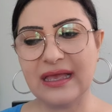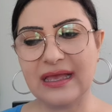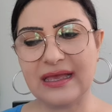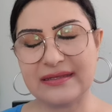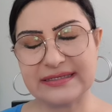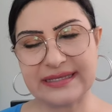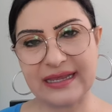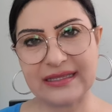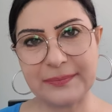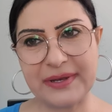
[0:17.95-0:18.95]
In the
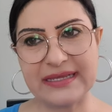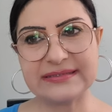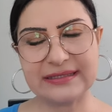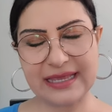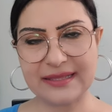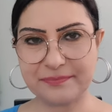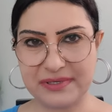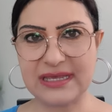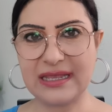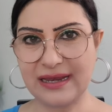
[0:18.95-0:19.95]
second place, it can
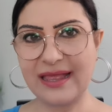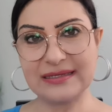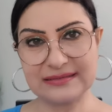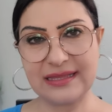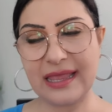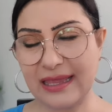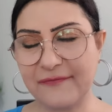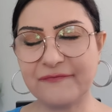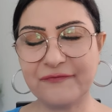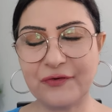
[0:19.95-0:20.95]
be a nice
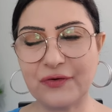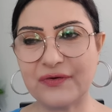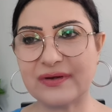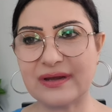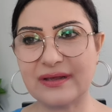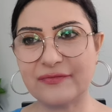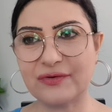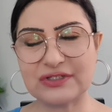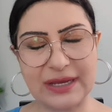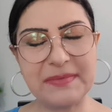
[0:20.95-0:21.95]
day for
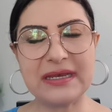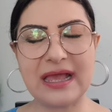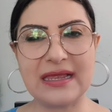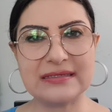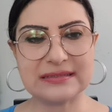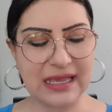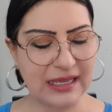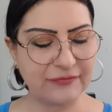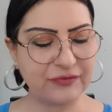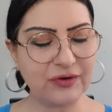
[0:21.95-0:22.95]
Geminis
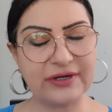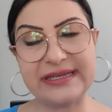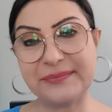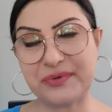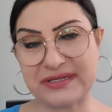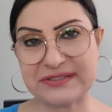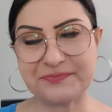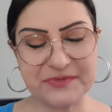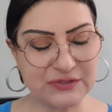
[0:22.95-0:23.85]
and for Libras.